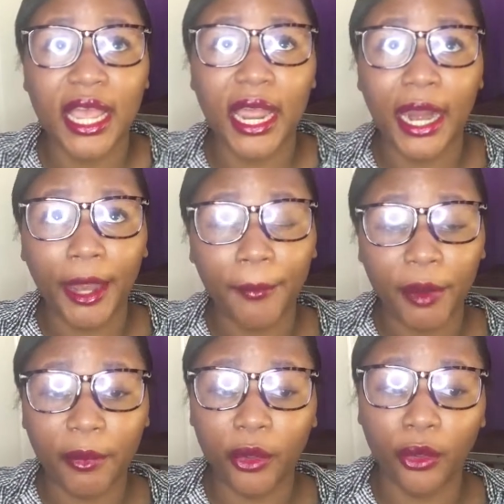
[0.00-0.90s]
I
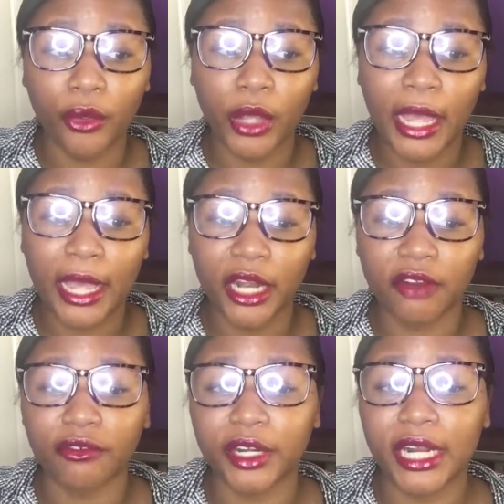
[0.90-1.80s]
remember I had a
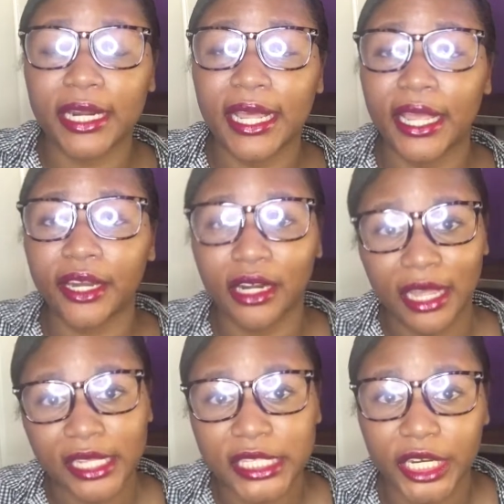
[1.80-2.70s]
friend that died
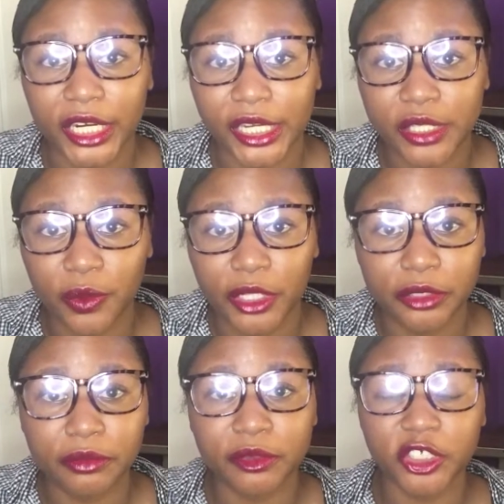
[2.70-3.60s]
last year as well.
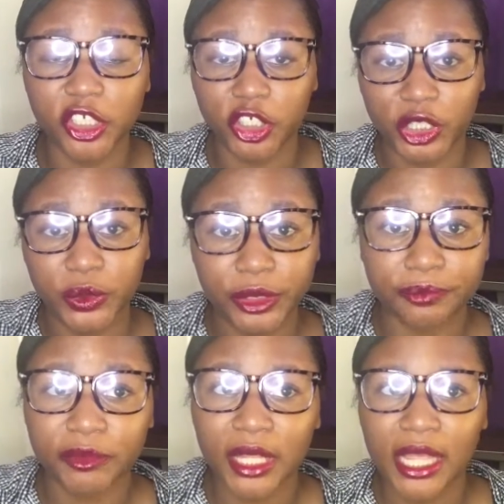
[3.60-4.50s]
She drowned,
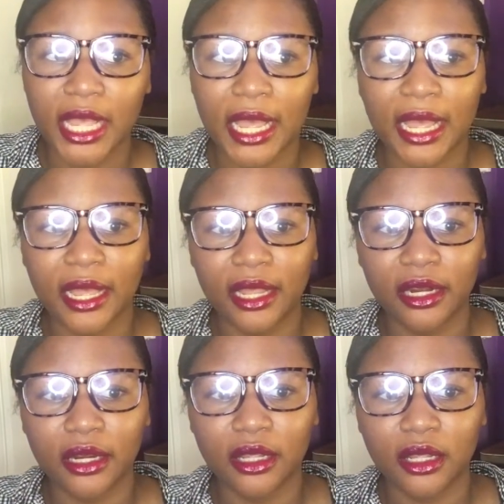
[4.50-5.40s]
and
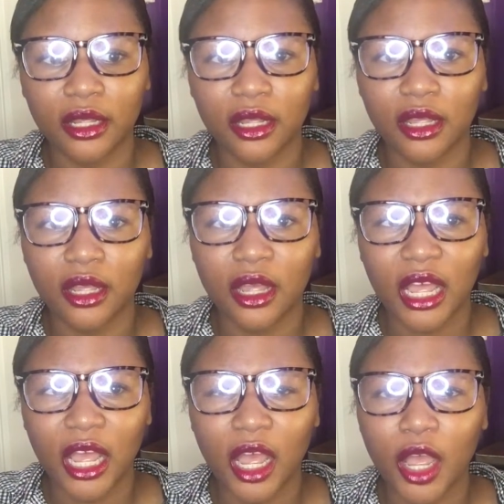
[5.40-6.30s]

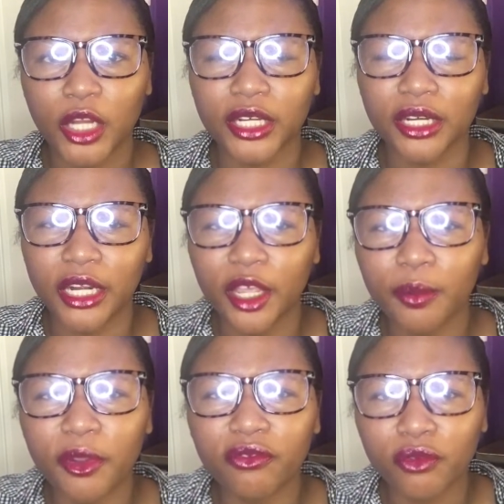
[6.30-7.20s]
the day
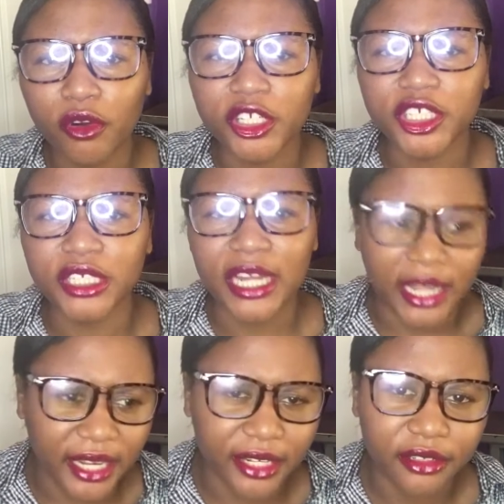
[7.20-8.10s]
before she
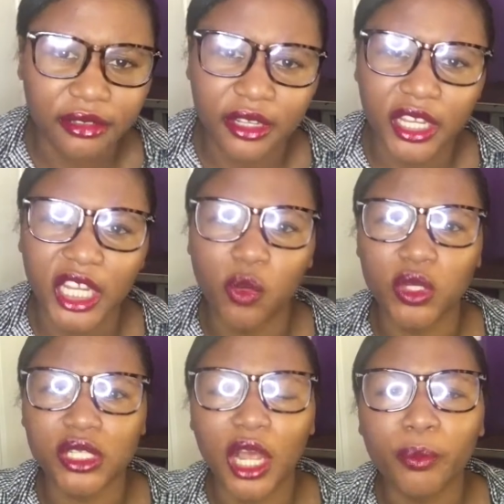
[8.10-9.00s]
died, it
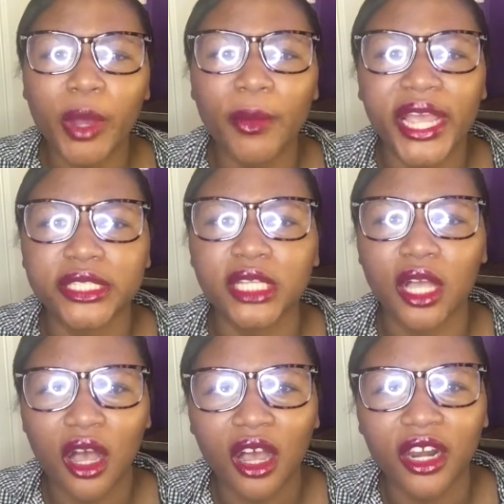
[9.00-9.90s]
was on my mind to
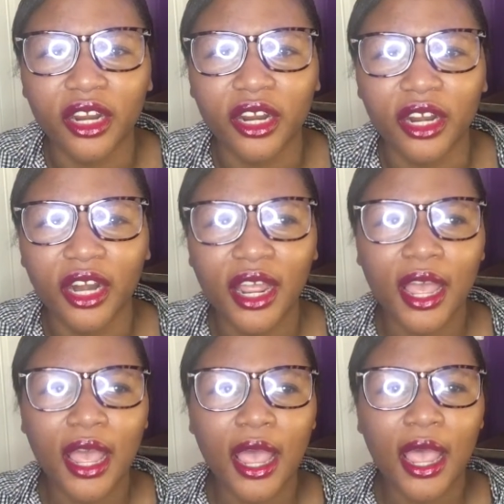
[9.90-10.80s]
call her,
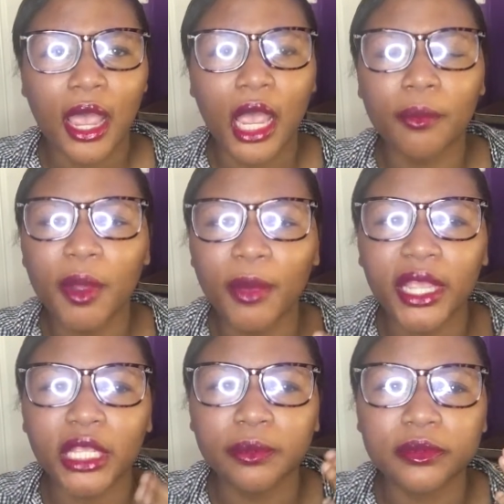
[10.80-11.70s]
and my mind
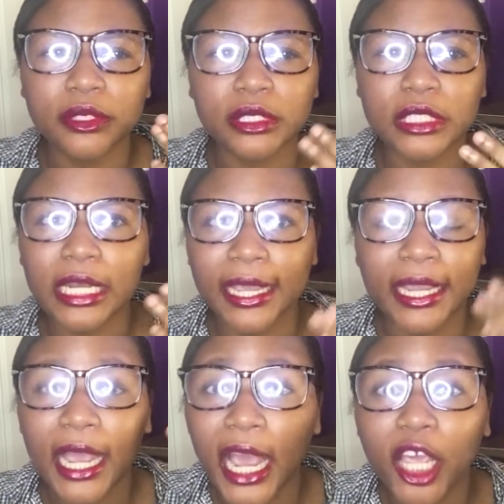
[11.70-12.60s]
kept like,
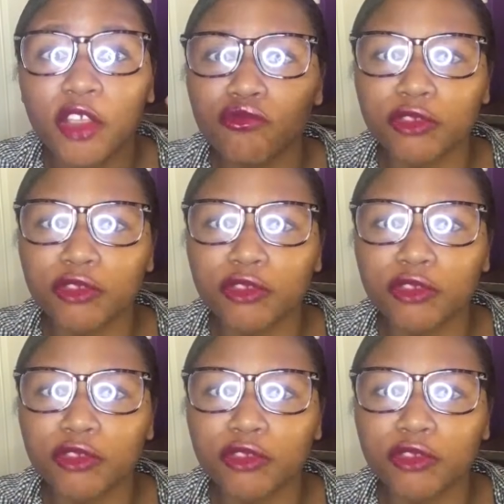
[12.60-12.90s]
I